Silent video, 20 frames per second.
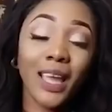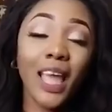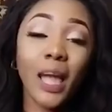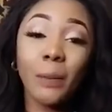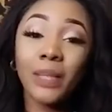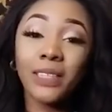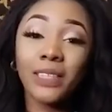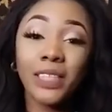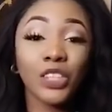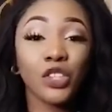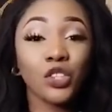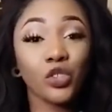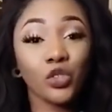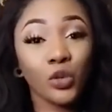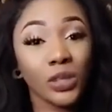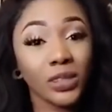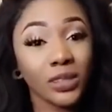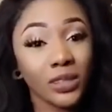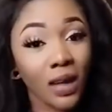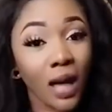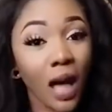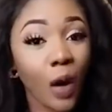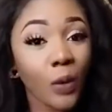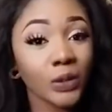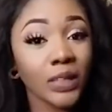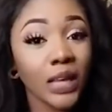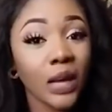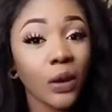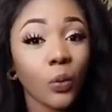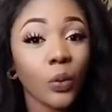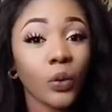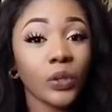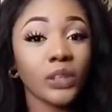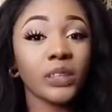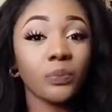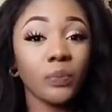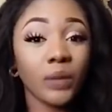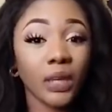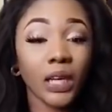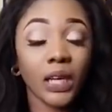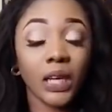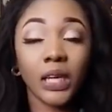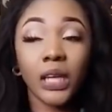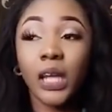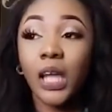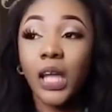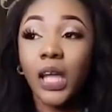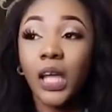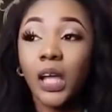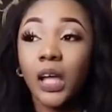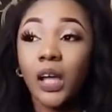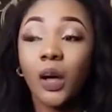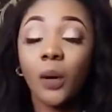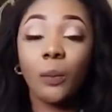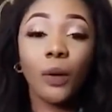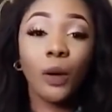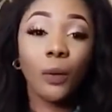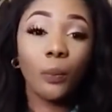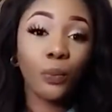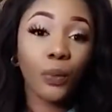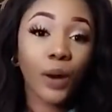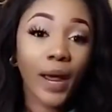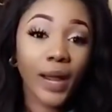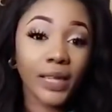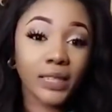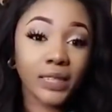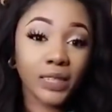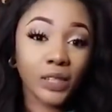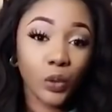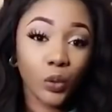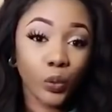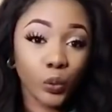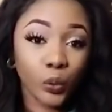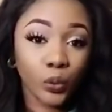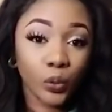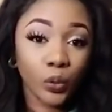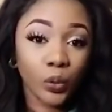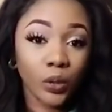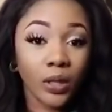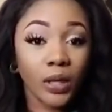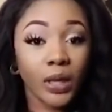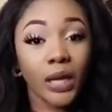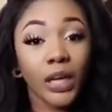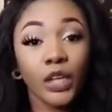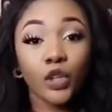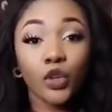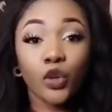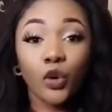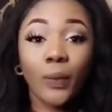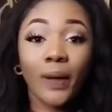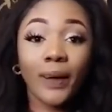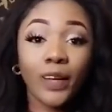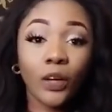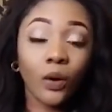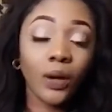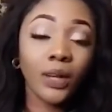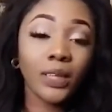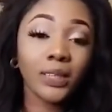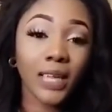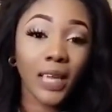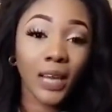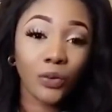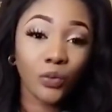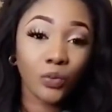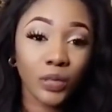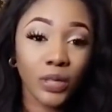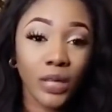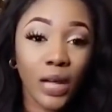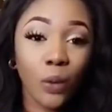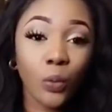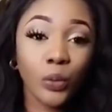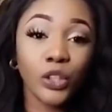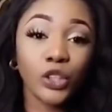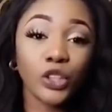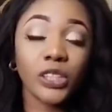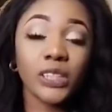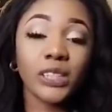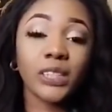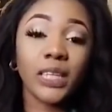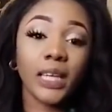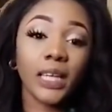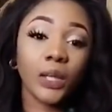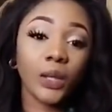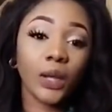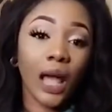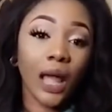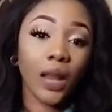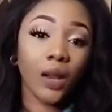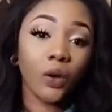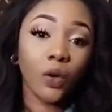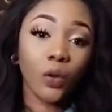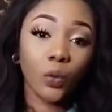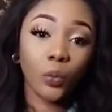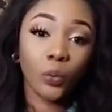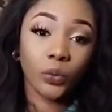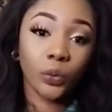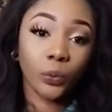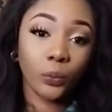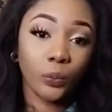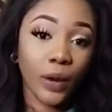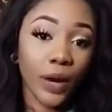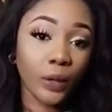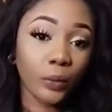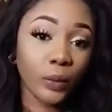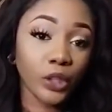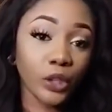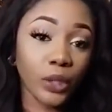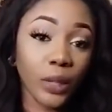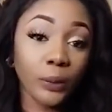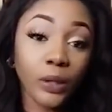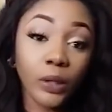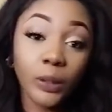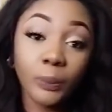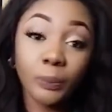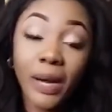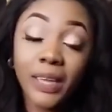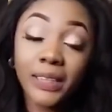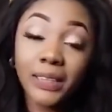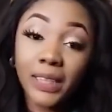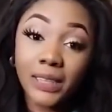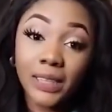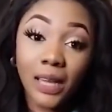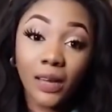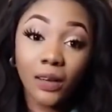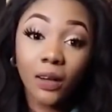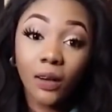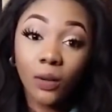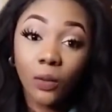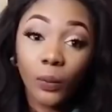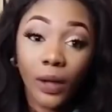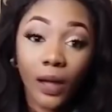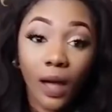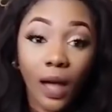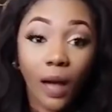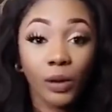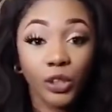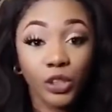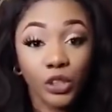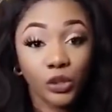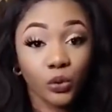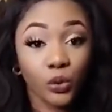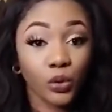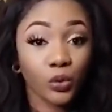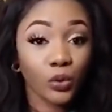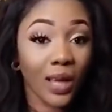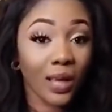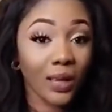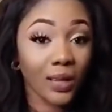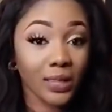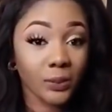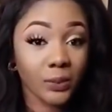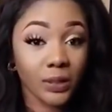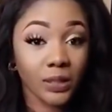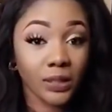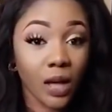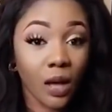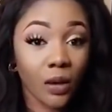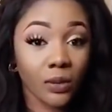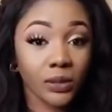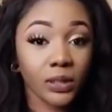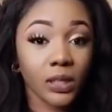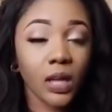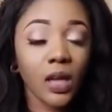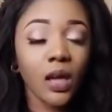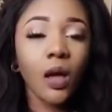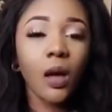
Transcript: Kayamata is just the Hausa word meaning um, a bride's load. In Yoruba, they call it eruya, where they just take it along with the bride. Which, uh, the bride takes it along with her when she's going to her husband's house.